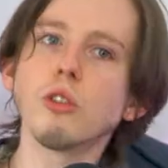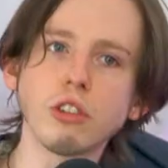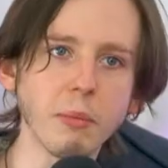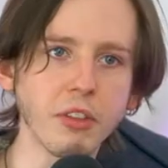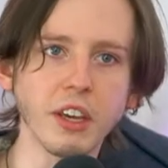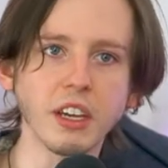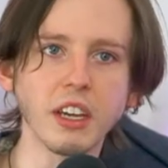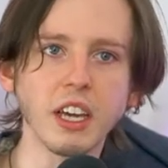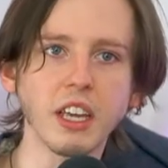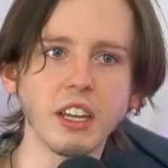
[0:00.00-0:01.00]
something
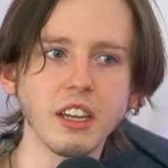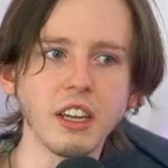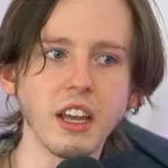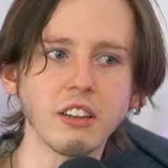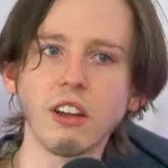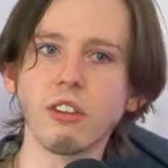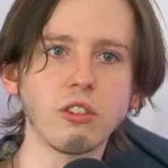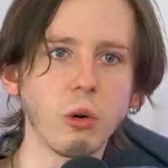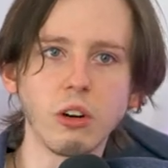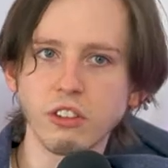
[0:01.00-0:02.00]
and and tell the
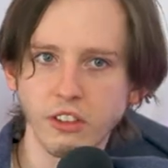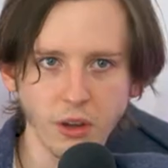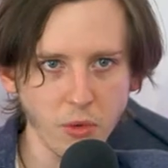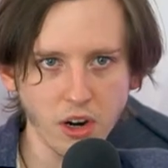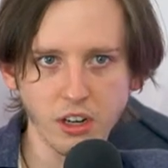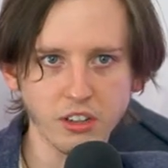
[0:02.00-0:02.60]
stories that they wanted to